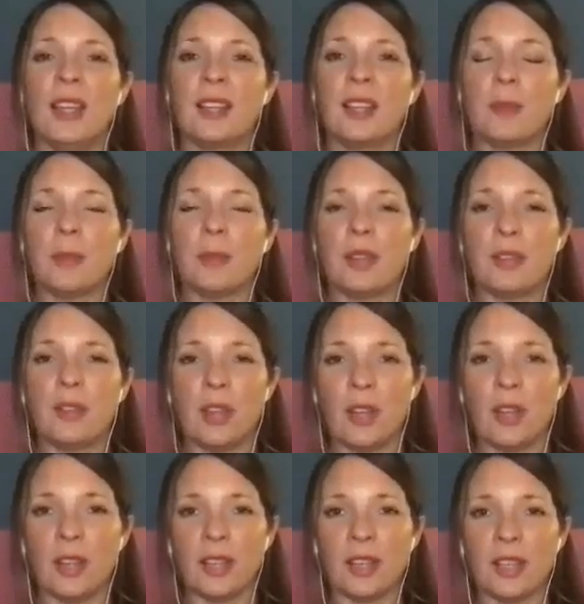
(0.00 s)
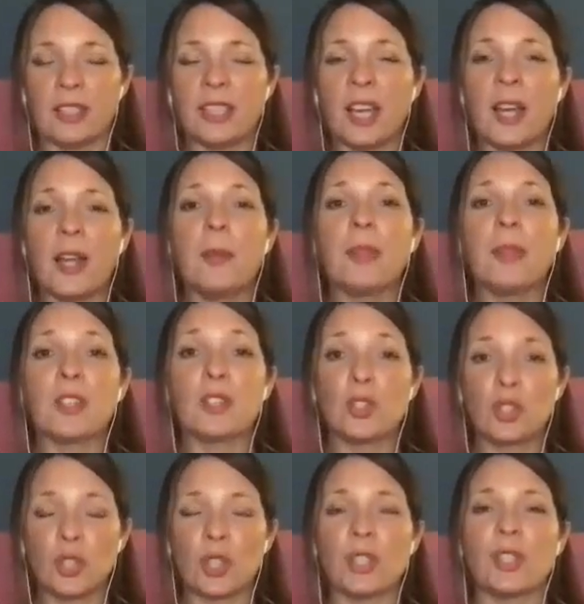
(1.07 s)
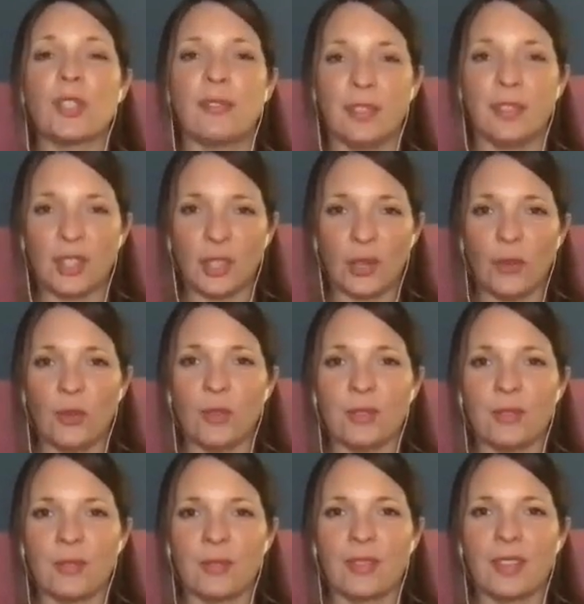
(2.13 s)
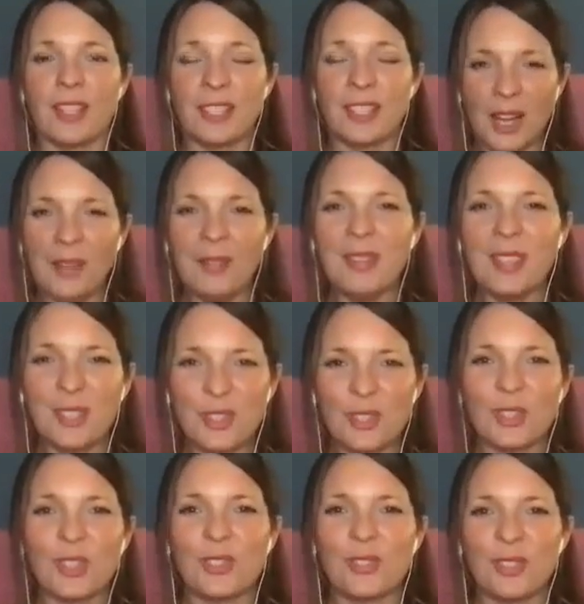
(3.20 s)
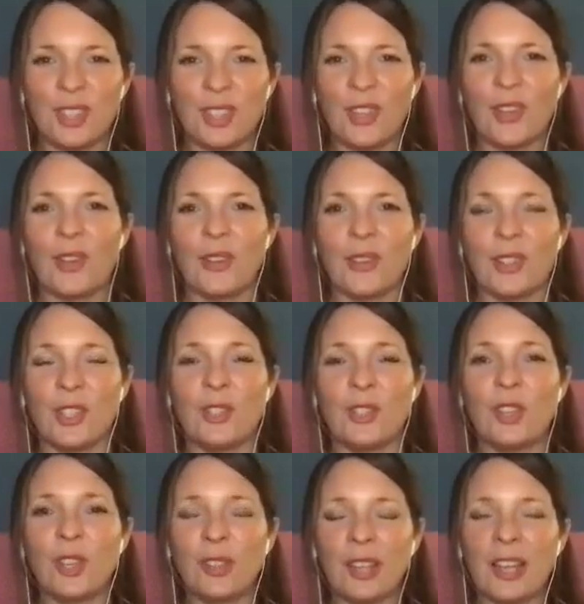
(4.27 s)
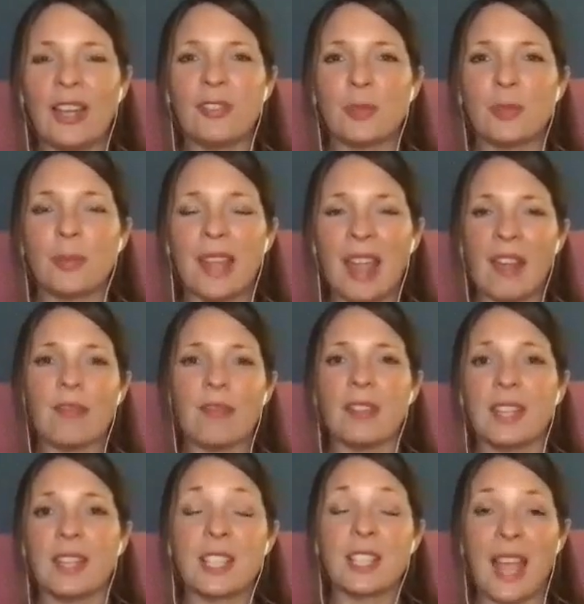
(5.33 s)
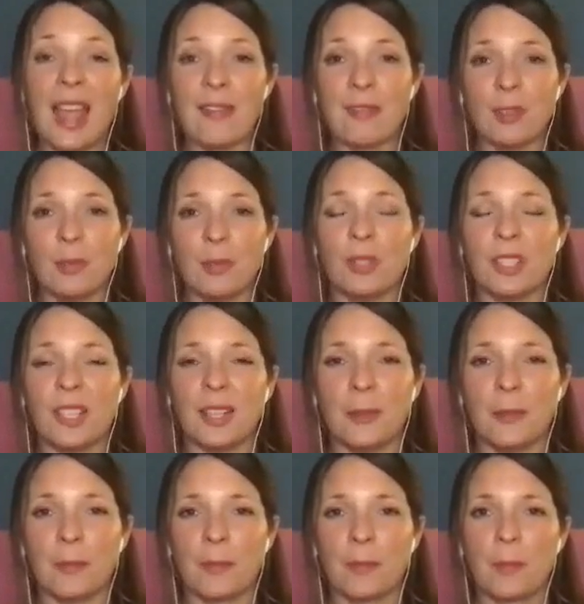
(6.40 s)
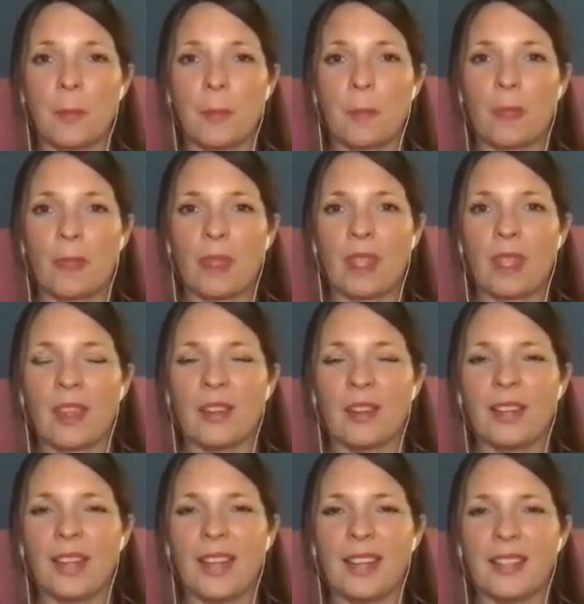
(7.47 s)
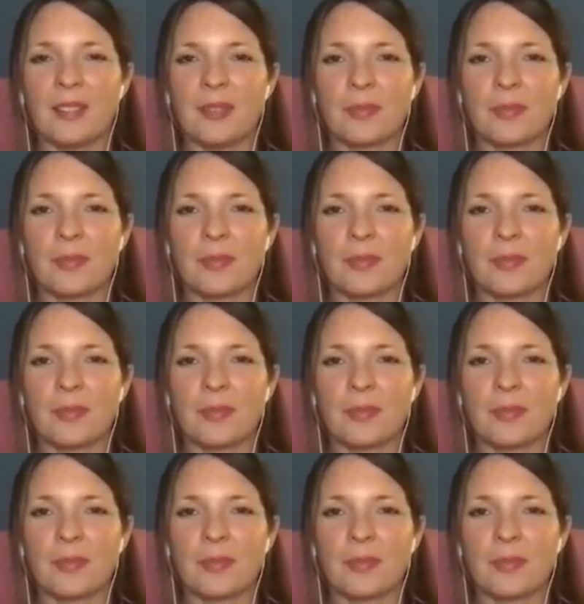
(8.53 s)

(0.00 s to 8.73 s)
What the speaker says: can be a time that's just for you. A time that's just for you. You don't have to be everything to everybody. Okay.